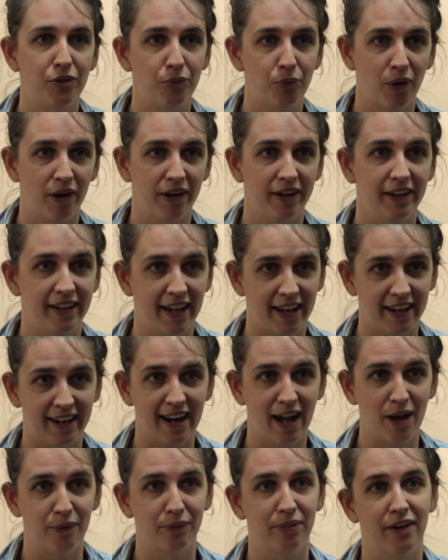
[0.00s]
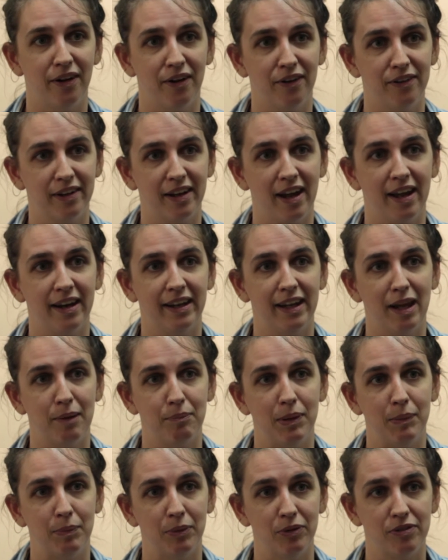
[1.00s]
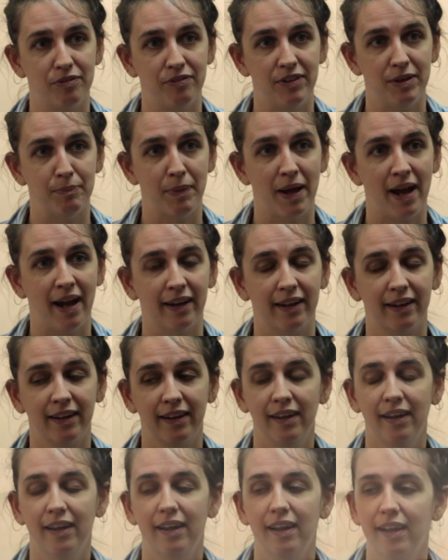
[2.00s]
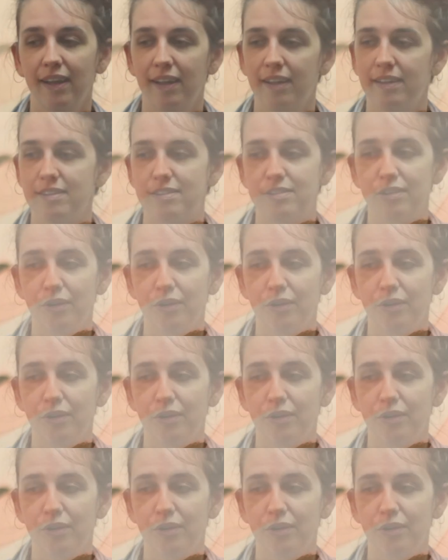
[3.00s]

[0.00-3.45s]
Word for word: you want to get it out there to kind of get people's feedback. And